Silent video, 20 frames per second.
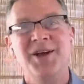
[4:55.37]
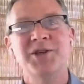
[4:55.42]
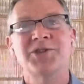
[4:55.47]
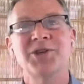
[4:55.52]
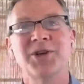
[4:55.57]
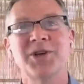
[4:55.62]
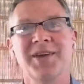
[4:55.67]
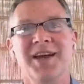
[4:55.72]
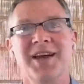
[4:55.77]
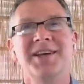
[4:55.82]

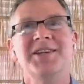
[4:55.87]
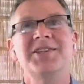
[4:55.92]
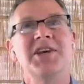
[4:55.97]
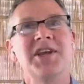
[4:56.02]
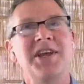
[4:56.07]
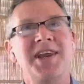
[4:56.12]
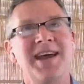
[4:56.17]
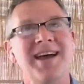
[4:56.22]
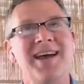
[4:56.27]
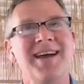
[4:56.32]
So
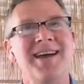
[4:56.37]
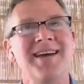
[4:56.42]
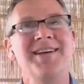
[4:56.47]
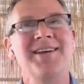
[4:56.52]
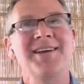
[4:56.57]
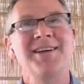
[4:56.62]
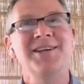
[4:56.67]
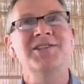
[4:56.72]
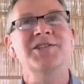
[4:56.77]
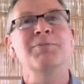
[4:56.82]

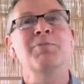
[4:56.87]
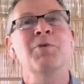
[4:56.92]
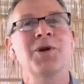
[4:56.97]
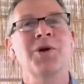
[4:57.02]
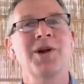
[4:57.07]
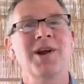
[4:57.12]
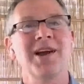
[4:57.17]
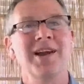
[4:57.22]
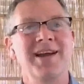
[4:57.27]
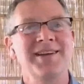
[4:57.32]
Today, it's
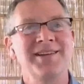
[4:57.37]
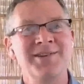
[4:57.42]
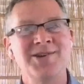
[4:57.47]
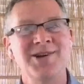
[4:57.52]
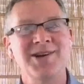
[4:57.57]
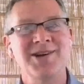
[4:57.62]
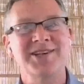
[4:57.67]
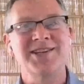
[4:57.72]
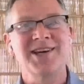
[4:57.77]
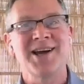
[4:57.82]
more like New
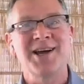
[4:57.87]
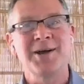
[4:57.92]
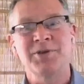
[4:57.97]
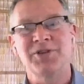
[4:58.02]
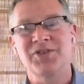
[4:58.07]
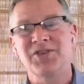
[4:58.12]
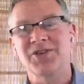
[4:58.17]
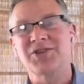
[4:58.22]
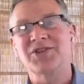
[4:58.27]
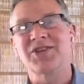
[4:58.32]
York
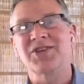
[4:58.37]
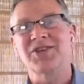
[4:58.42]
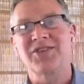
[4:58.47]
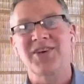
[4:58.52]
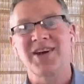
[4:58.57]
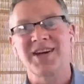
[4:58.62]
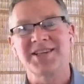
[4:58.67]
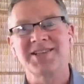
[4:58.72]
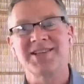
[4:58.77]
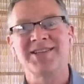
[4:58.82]
Times
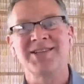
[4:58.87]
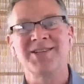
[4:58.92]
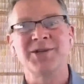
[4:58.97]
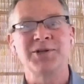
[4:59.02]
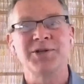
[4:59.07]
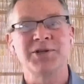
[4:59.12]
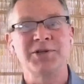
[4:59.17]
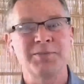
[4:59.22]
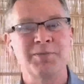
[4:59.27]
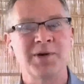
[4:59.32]
versus Fox
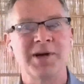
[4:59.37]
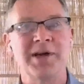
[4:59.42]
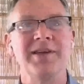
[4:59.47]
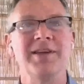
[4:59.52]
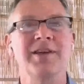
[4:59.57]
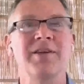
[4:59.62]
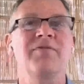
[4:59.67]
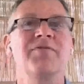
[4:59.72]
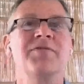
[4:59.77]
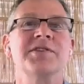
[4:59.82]
News. But
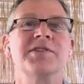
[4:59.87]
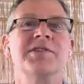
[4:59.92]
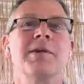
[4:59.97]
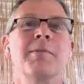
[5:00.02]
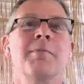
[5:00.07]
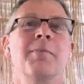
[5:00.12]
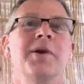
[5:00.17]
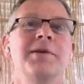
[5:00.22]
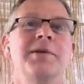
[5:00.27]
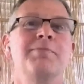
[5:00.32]
if
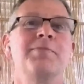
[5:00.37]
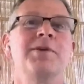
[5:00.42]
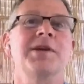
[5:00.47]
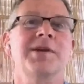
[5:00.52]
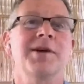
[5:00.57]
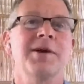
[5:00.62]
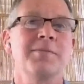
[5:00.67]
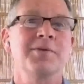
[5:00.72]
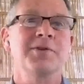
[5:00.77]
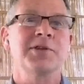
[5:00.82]
somebody
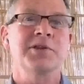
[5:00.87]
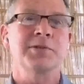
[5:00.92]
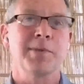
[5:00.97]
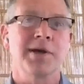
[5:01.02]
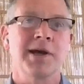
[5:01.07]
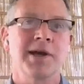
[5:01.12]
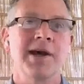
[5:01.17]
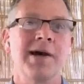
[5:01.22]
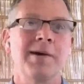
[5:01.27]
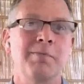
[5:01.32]
becomes a
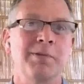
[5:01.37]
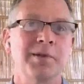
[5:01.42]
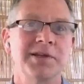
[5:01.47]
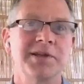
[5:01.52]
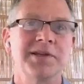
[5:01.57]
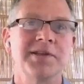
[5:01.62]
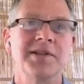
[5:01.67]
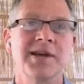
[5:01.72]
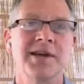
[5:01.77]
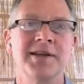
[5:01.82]

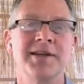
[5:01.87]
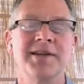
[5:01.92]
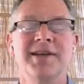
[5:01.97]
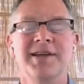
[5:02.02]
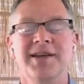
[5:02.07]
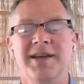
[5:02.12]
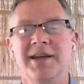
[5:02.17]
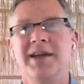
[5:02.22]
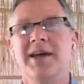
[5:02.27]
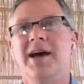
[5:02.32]
monopoly, then
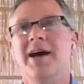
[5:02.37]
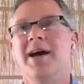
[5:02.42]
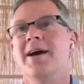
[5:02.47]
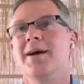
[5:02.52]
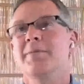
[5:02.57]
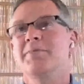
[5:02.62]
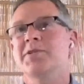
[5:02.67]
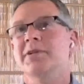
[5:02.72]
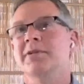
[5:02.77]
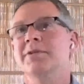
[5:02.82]

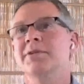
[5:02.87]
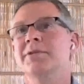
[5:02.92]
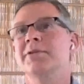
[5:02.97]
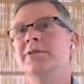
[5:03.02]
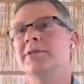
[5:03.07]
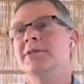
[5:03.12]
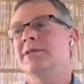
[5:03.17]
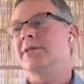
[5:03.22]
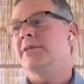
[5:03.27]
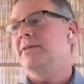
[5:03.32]

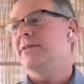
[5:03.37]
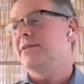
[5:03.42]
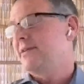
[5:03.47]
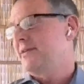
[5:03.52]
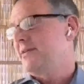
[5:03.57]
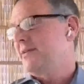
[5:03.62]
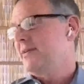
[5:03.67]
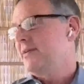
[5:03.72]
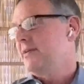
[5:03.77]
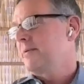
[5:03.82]
absolutely
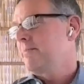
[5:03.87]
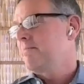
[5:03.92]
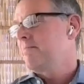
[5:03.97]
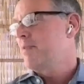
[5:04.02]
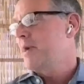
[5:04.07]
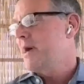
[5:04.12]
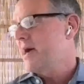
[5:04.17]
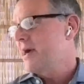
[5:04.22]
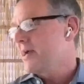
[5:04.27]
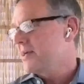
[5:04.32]

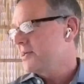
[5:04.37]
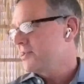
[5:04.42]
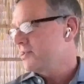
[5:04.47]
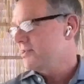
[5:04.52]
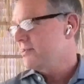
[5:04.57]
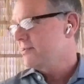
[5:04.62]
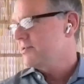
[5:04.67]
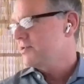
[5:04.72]
bias,